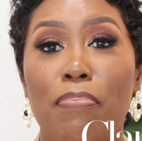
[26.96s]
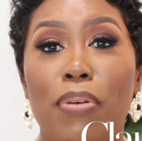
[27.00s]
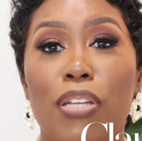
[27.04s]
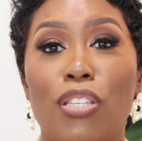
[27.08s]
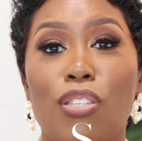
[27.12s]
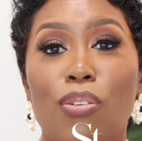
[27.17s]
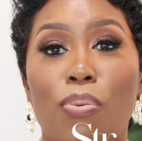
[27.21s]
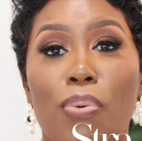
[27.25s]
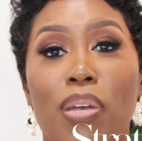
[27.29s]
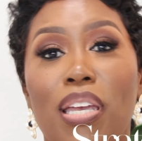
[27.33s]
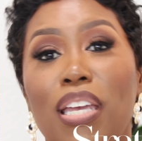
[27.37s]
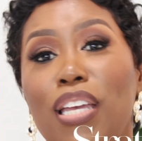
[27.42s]

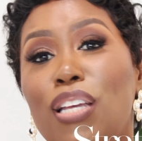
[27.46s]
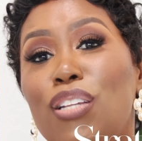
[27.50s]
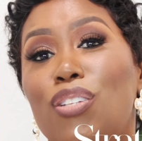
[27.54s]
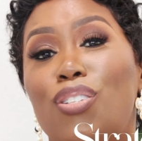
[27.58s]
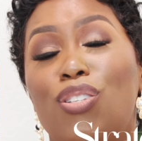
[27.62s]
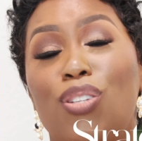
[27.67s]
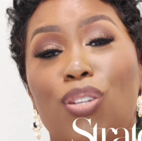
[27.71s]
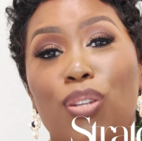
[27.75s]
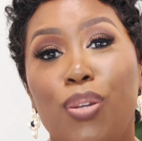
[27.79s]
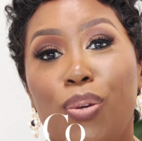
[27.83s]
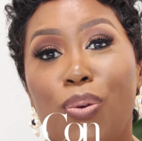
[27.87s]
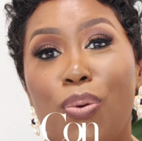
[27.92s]

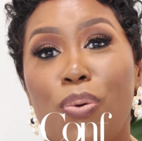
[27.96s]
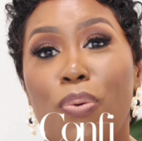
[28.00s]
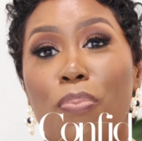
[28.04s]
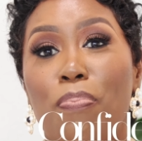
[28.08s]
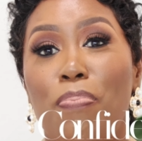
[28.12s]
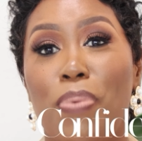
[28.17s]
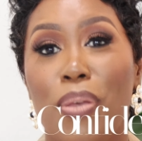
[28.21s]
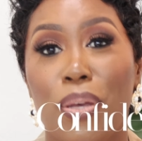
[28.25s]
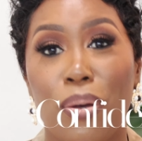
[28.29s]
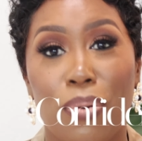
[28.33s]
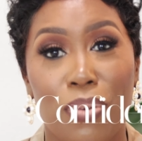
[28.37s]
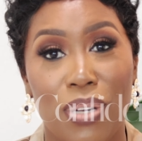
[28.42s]
strategy, and
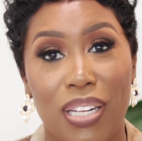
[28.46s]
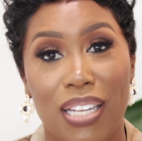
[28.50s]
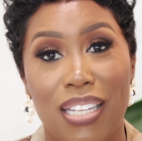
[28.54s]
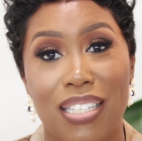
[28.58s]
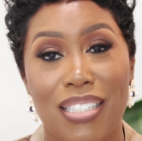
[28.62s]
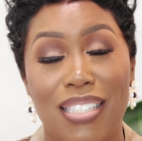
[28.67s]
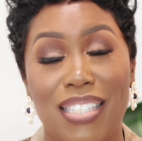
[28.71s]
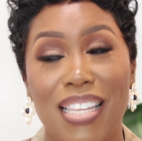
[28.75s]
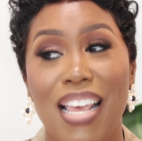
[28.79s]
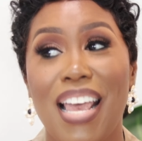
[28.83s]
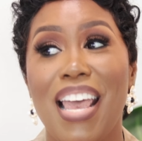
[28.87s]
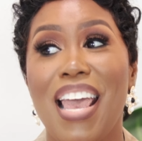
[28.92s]
confidence.
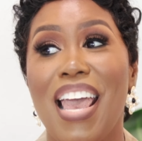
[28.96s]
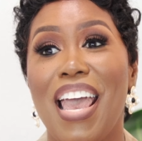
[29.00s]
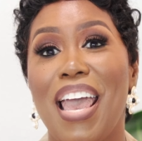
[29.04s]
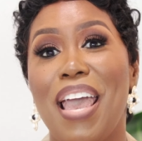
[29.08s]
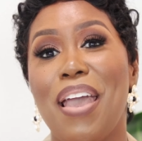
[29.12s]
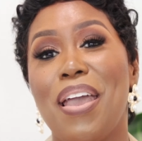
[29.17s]
I'm